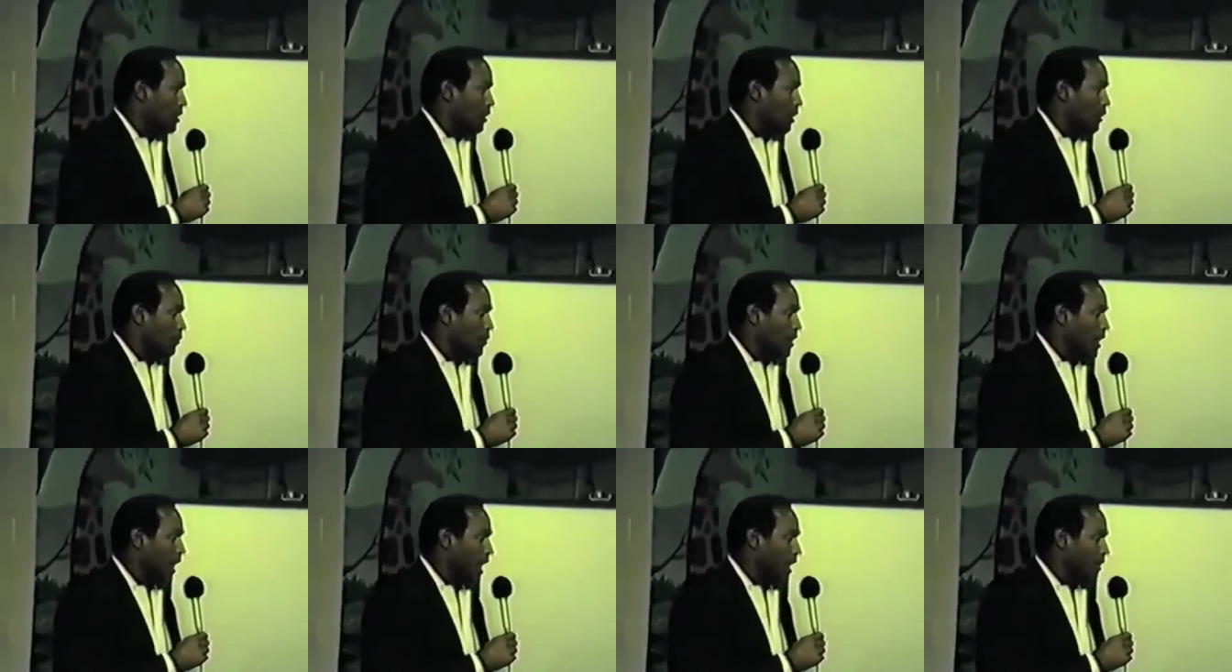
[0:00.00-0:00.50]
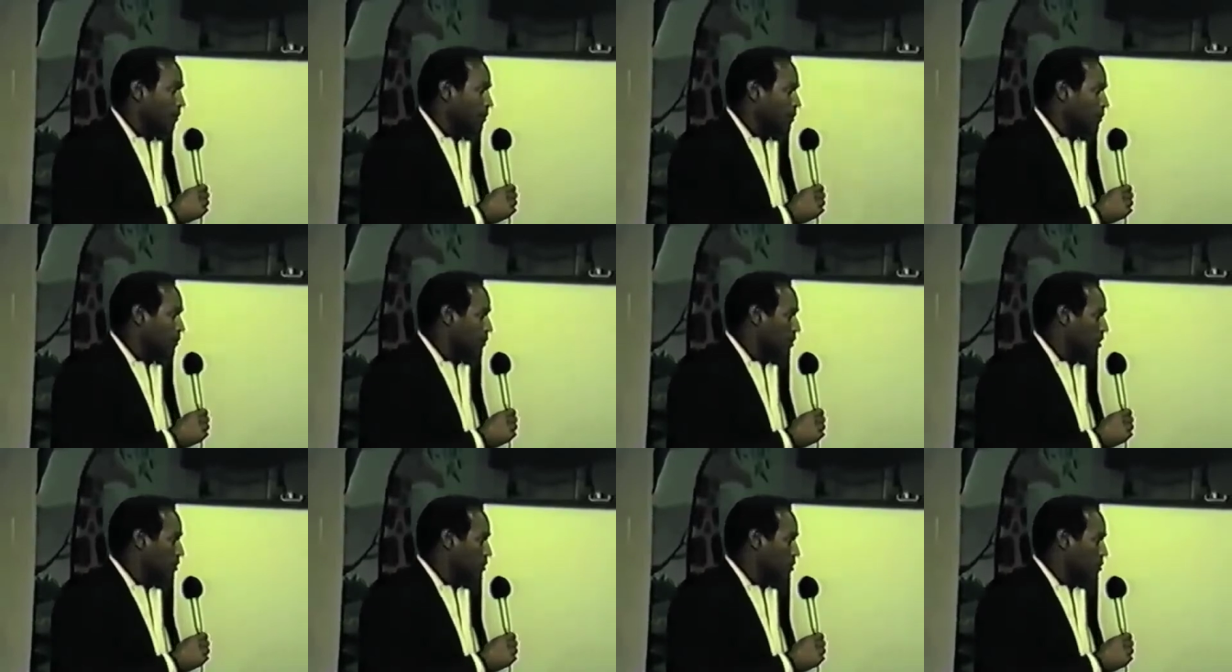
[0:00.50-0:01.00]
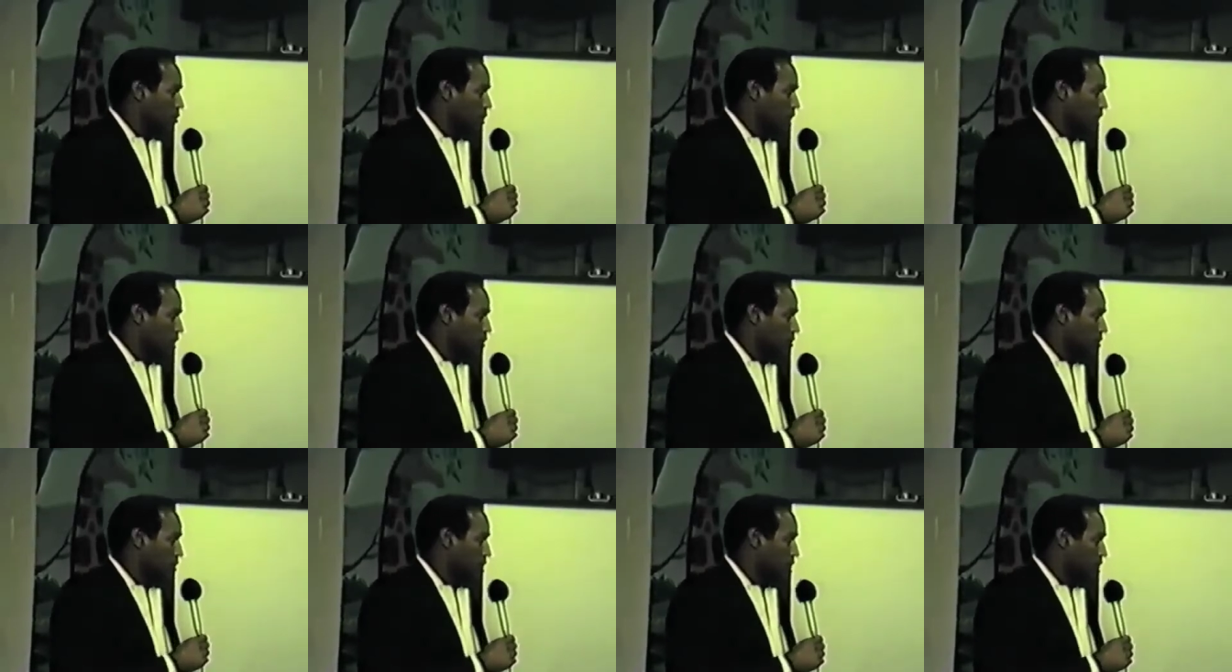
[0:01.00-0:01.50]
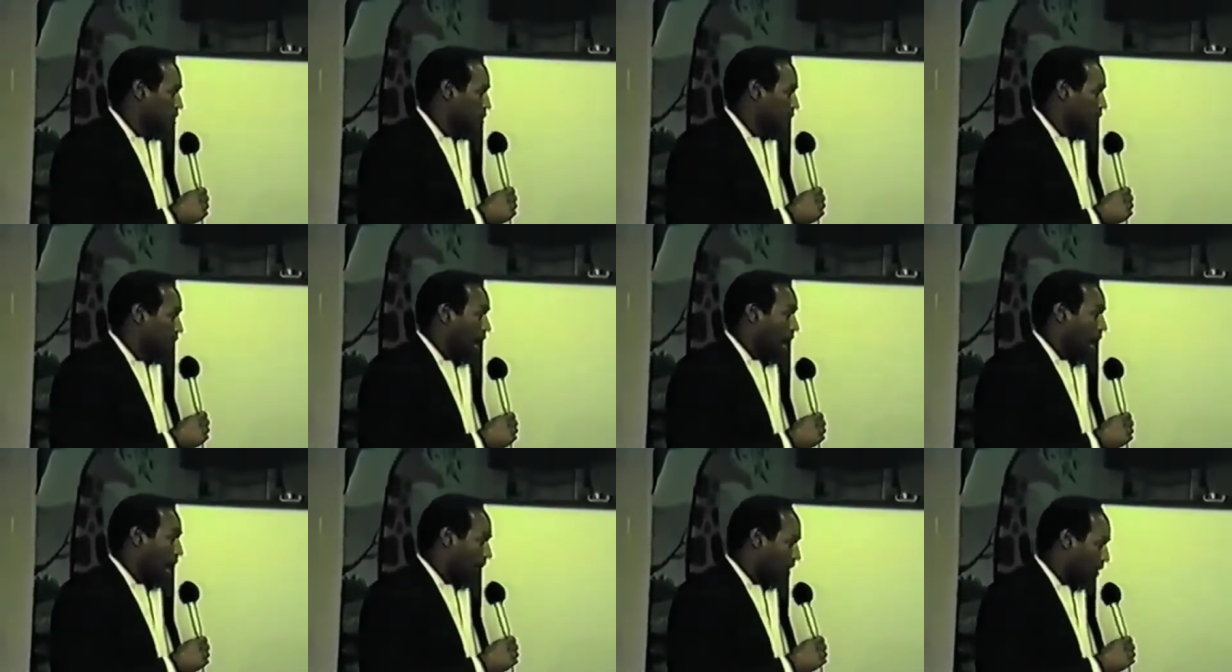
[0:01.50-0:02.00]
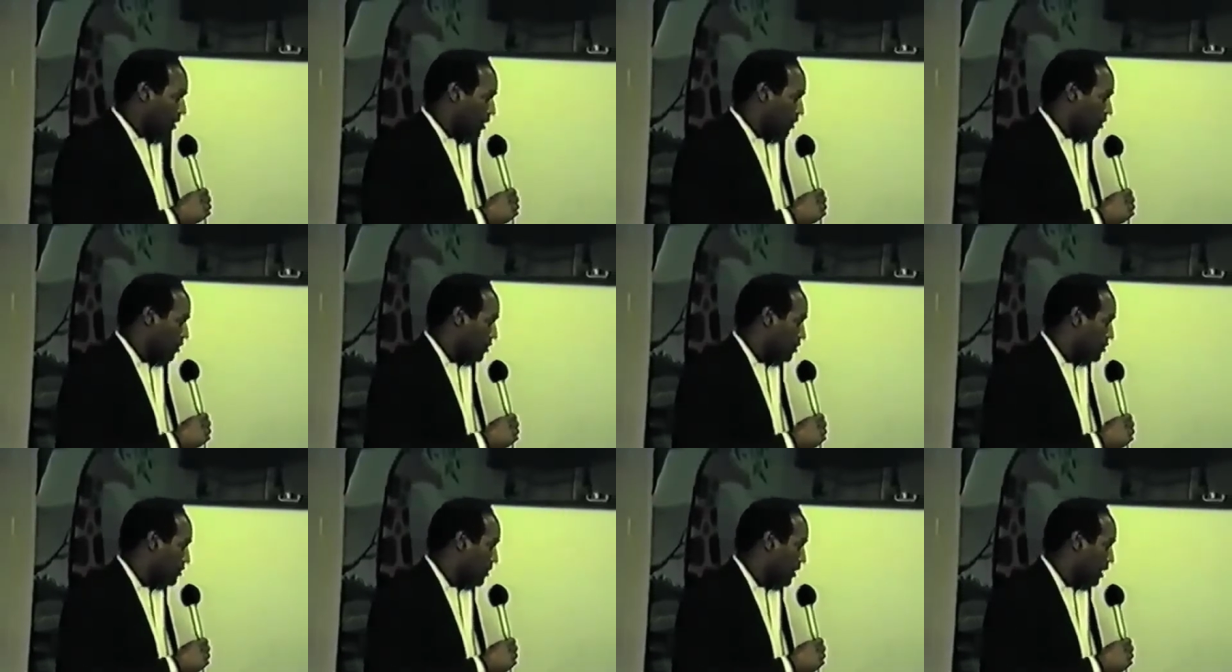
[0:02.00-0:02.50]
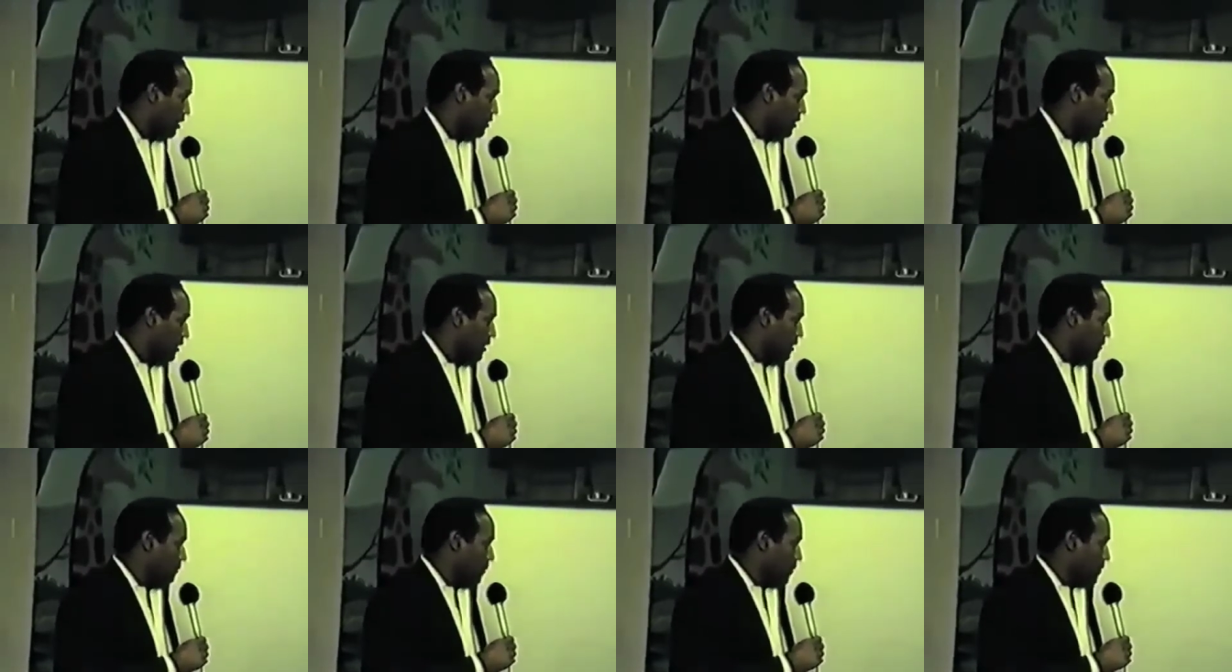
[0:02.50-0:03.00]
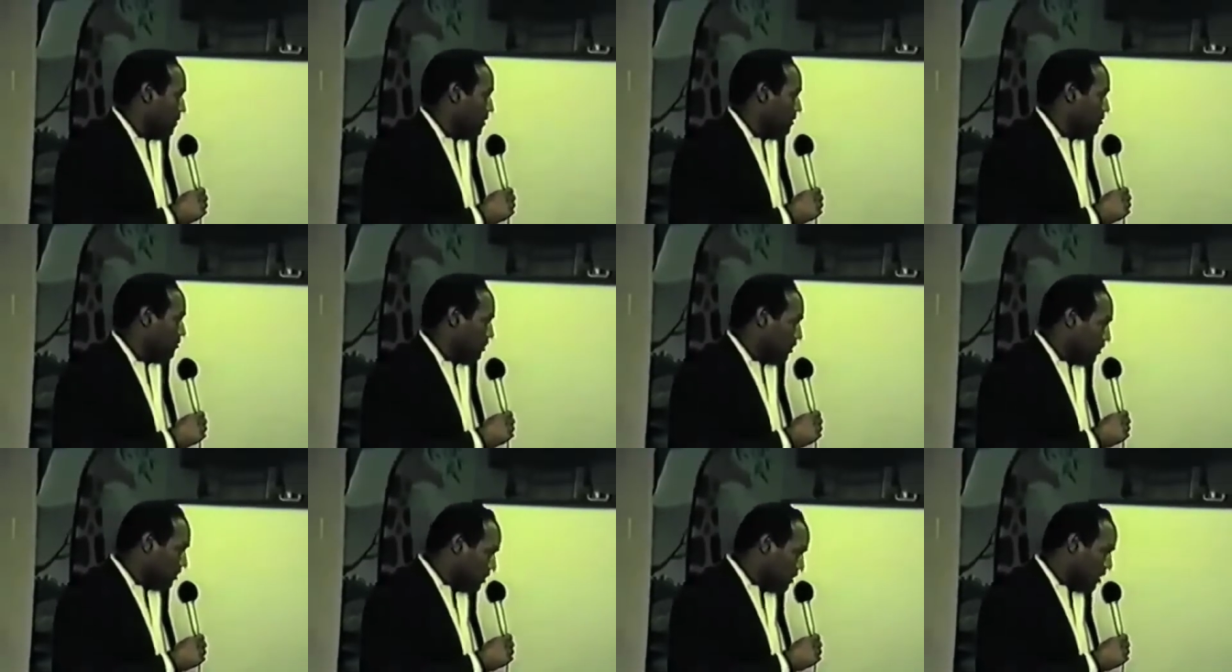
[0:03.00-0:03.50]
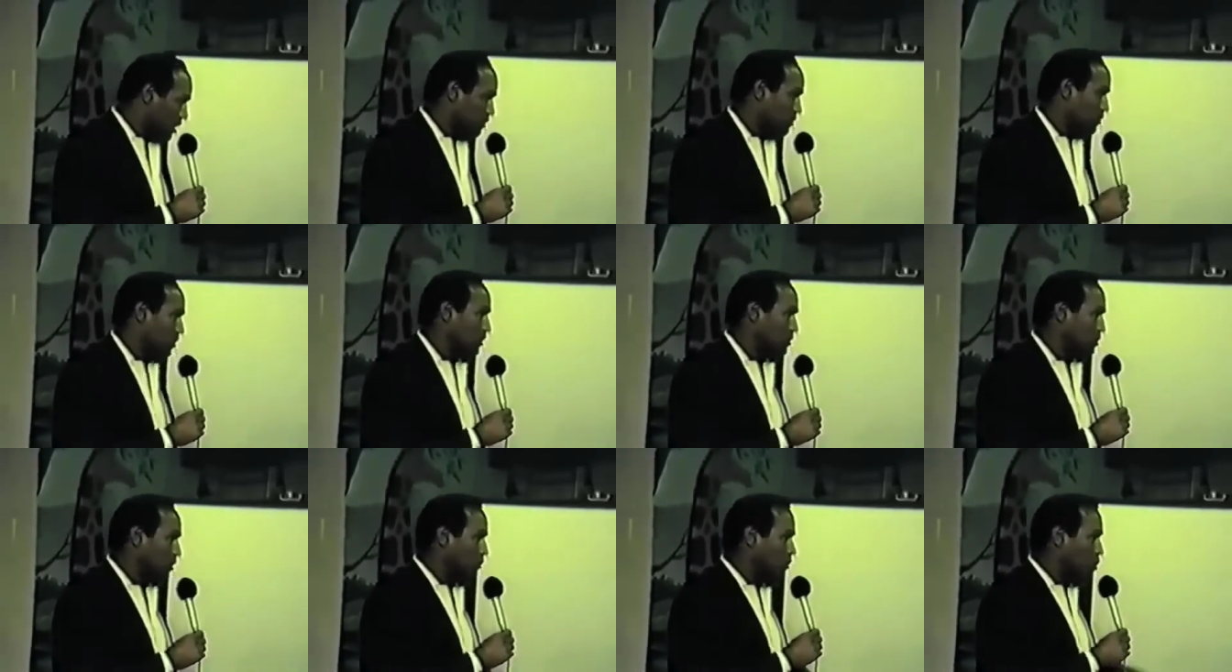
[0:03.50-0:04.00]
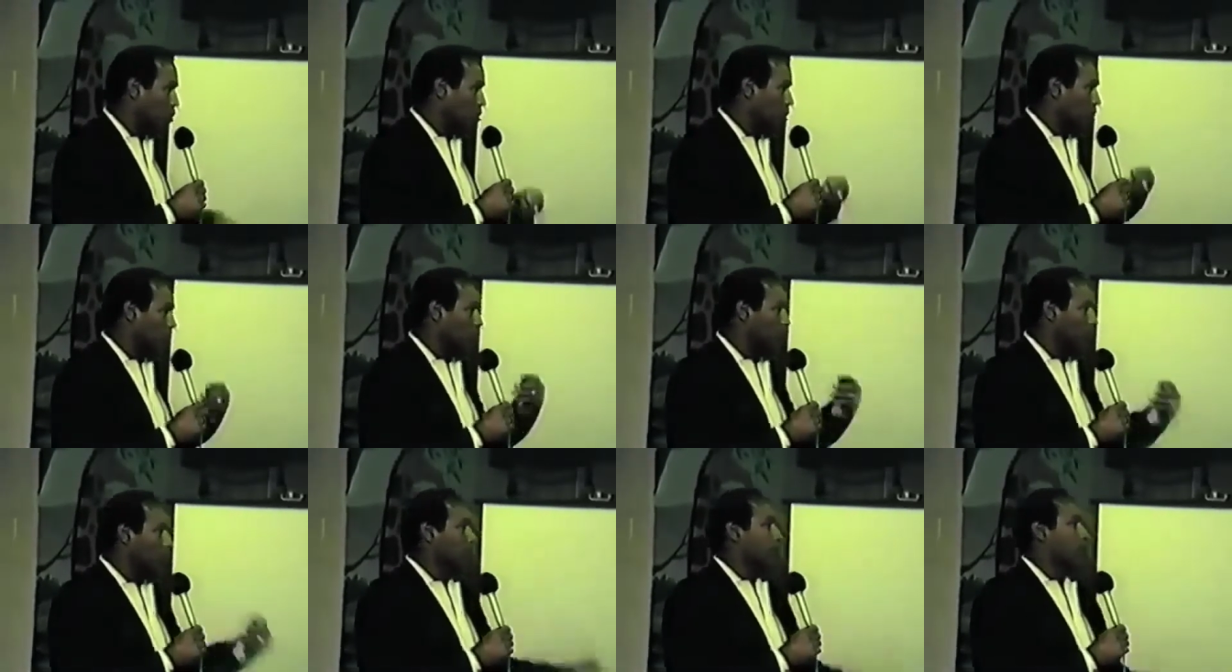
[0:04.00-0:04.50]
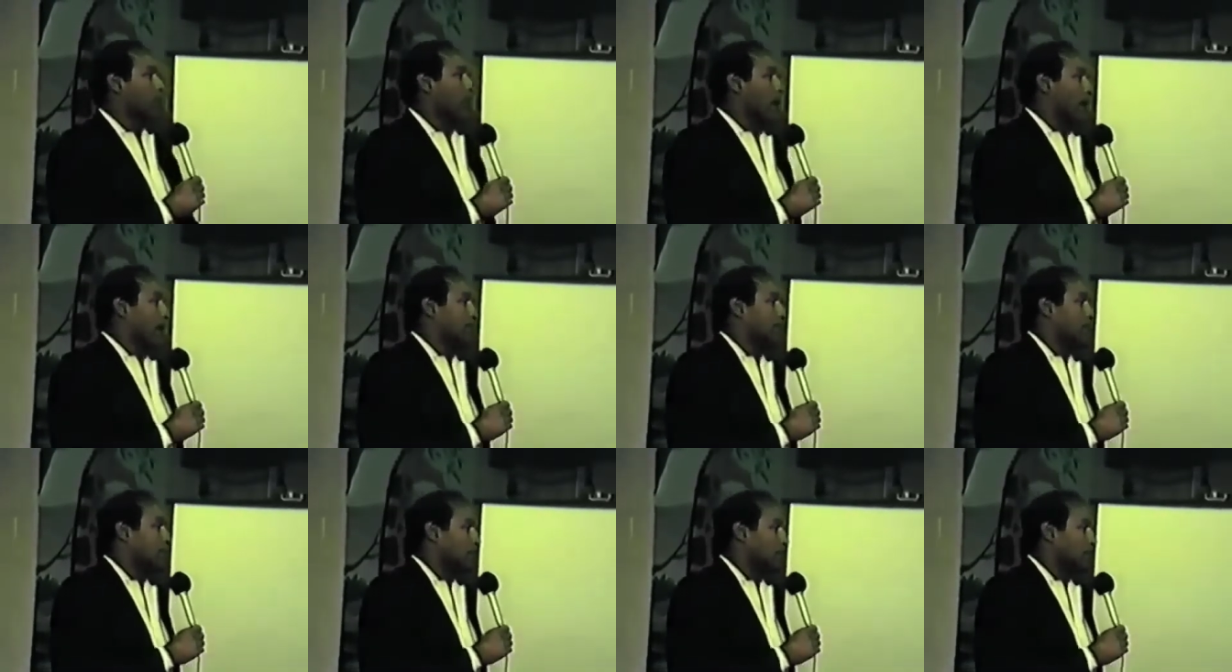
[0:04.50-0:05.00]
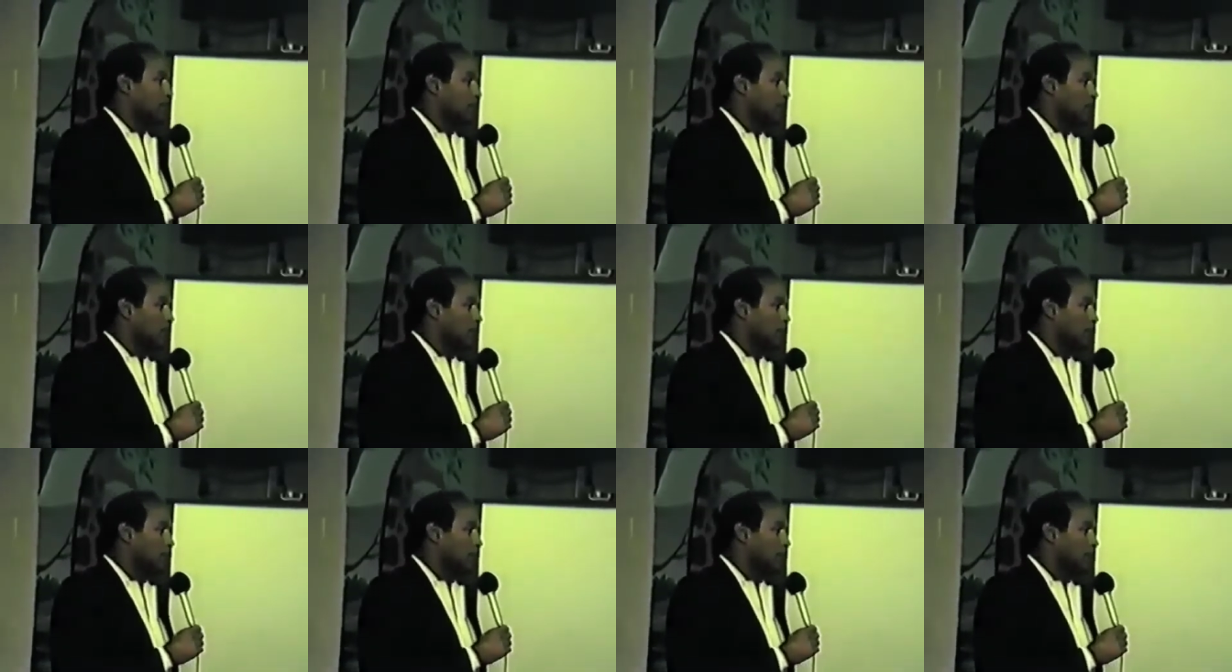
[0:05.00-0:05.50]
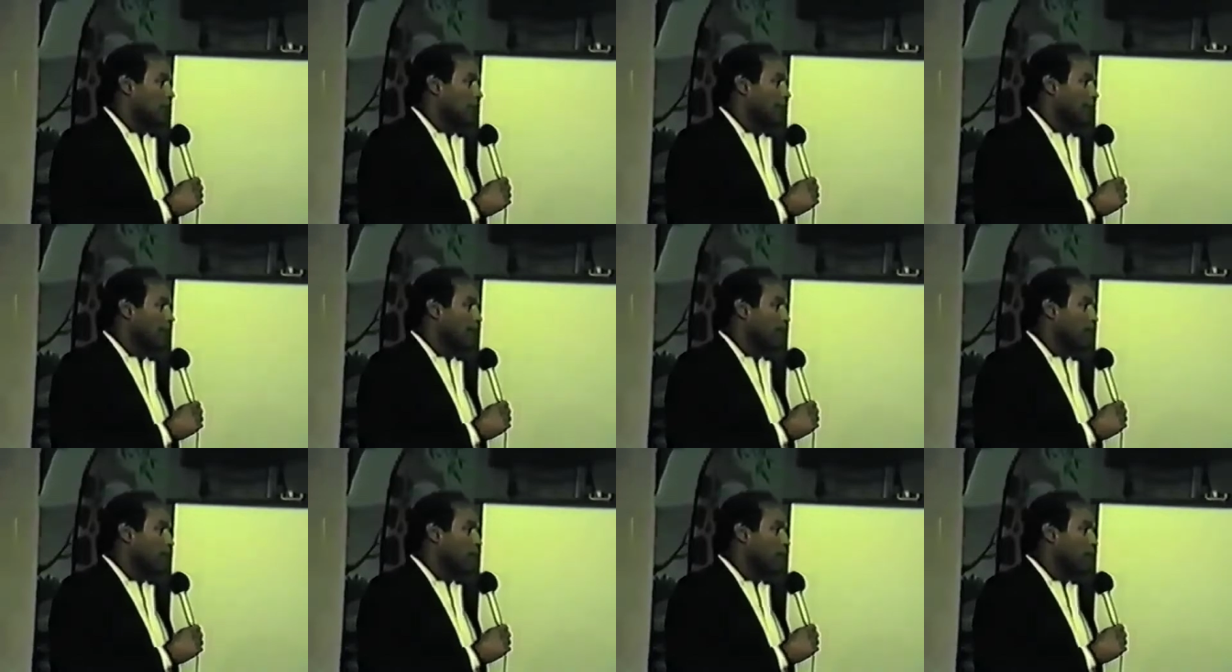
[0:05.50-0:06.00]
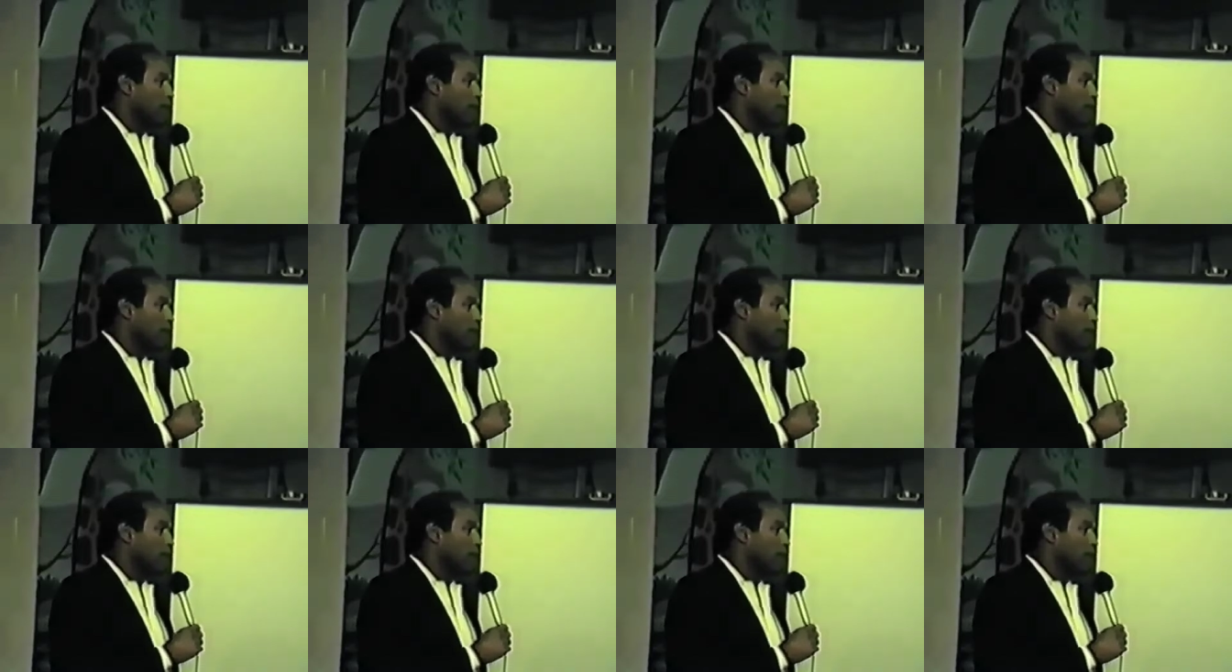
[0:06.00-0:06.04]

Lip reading: That we have a situation here where I noticed that the statistics of who commit crimes in this country